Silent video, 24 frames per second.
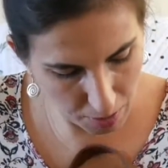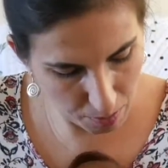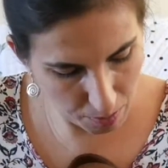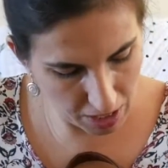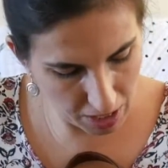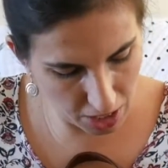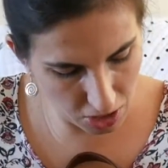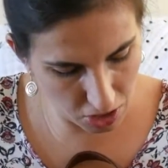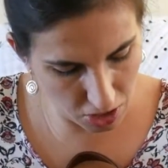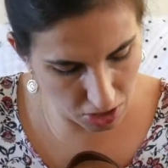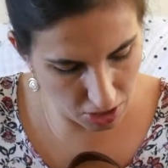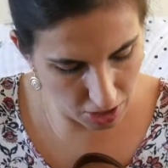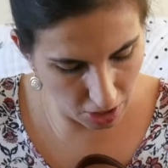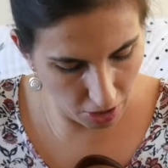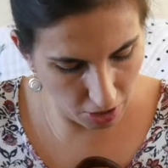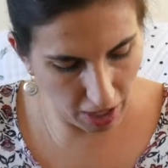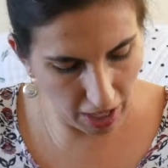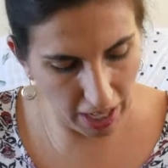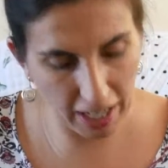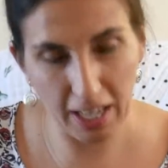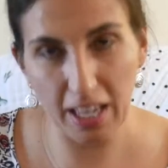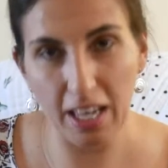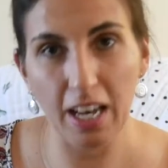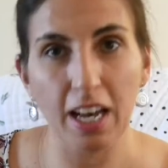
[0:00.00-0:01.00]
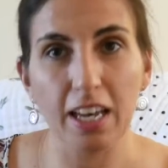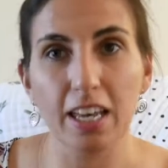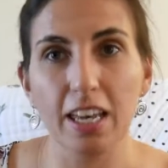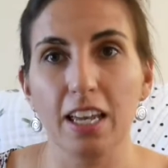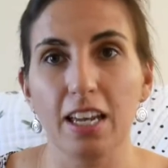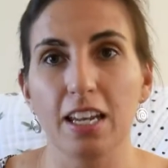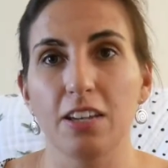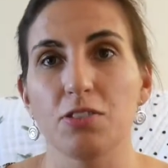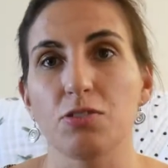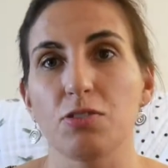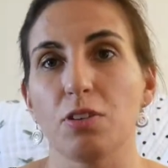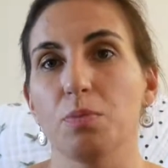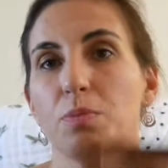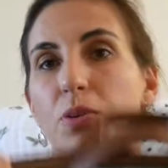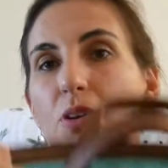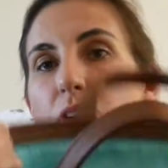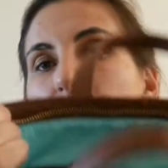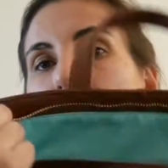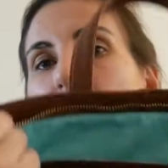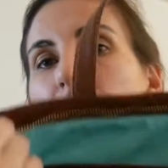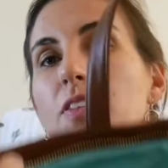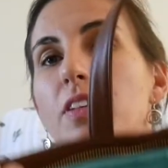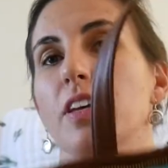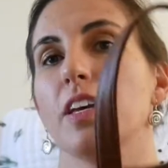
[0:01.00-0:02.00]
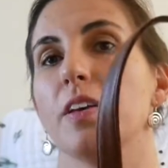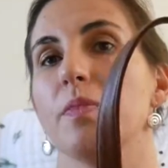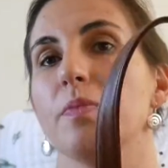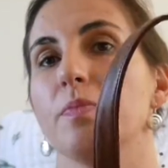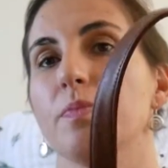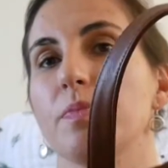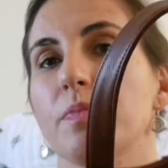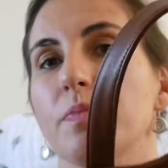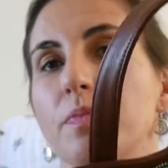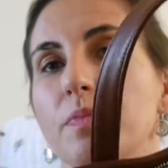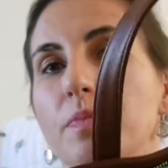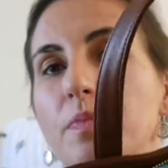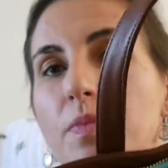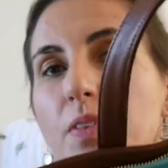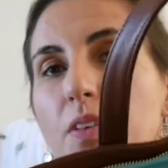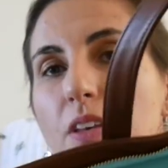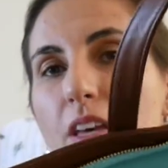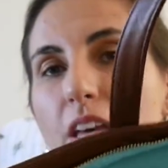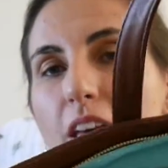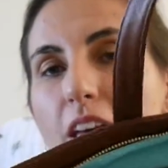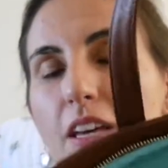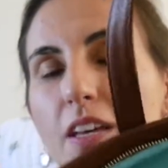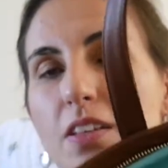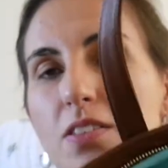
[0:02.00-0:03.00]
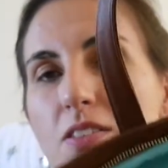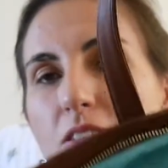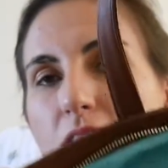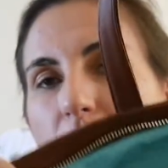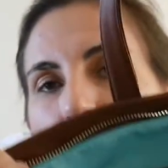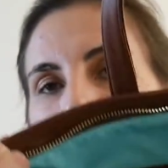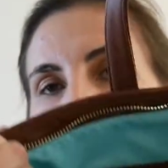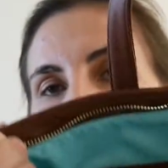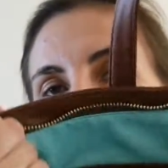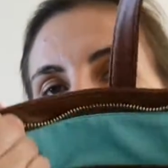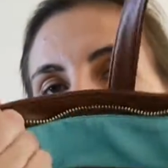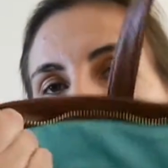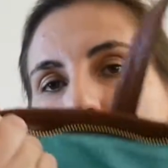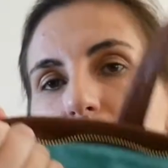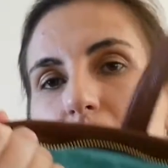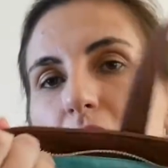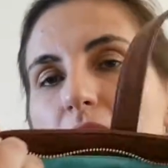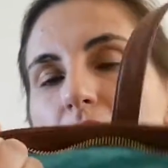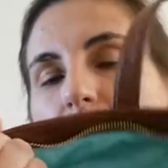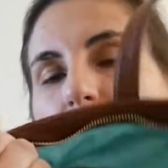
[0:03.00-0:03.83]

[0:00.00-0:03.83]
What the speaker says: much, no, I can't get a drink bottle in there. Okay, so that's,